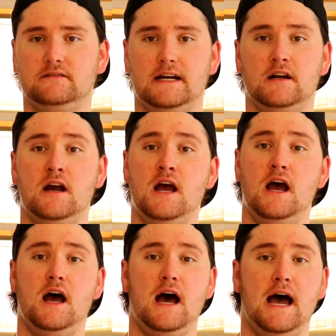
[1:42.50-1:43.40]
later,
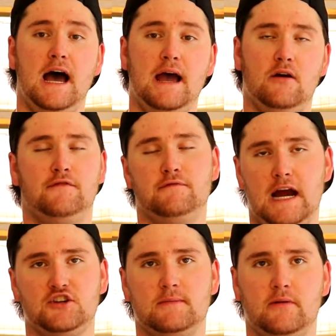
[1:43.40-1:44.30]
I
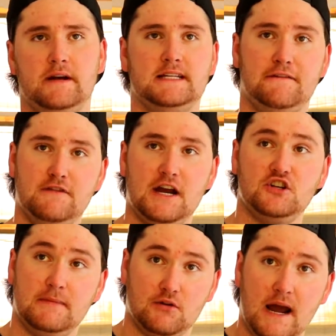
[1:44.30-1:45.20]
fractured my wrist. I
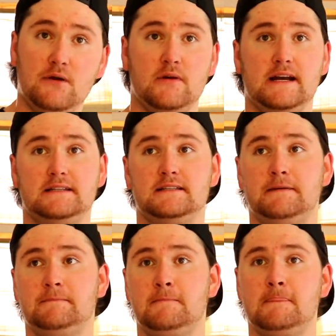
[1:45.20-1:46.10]
fractured my right
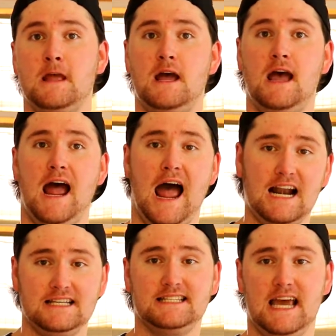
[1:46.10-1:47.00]
wrist
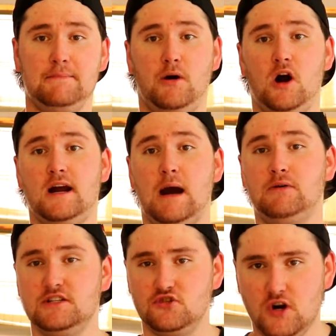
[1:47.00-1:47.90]
at a skate park. I
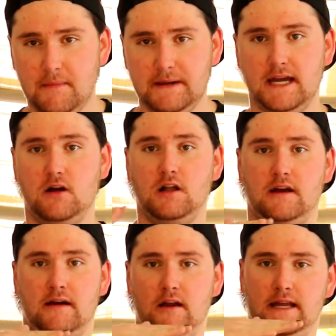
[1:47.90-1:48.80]
wasn't dropping in on
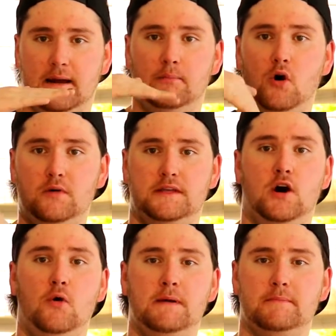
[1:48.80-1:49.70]
like a bowl with
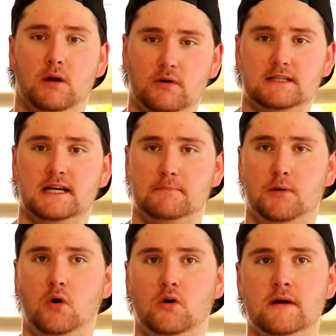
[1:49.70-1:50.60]
coping, but it was like a
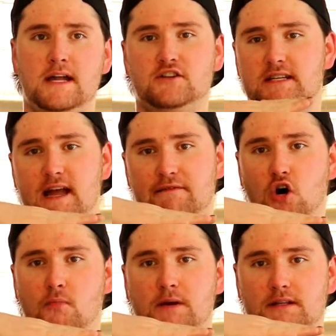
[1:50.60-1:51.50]
bowl, just didn't have
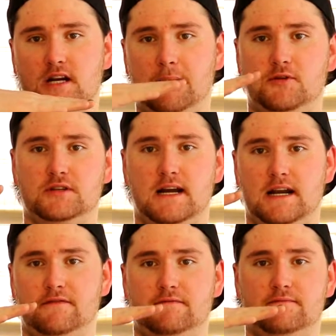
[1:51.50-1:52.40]
coping on top. It was just
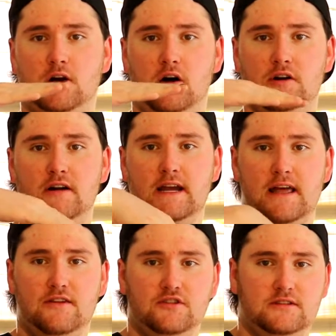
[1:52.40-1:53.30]
kind of concrete,
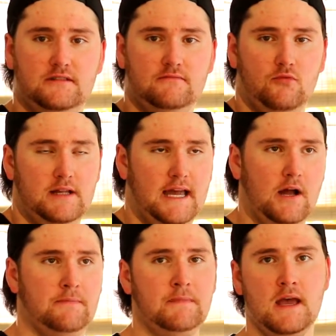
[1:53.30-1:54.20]
and then just went
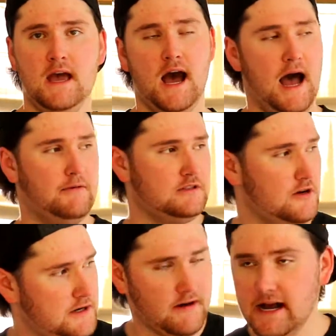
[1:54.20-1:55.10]
down. I was
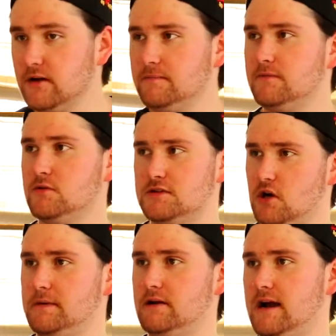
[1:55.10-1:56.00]
looking around, there was
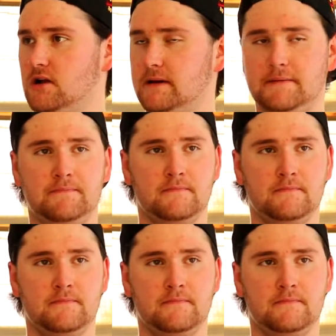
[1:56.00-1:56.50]
nobody around me.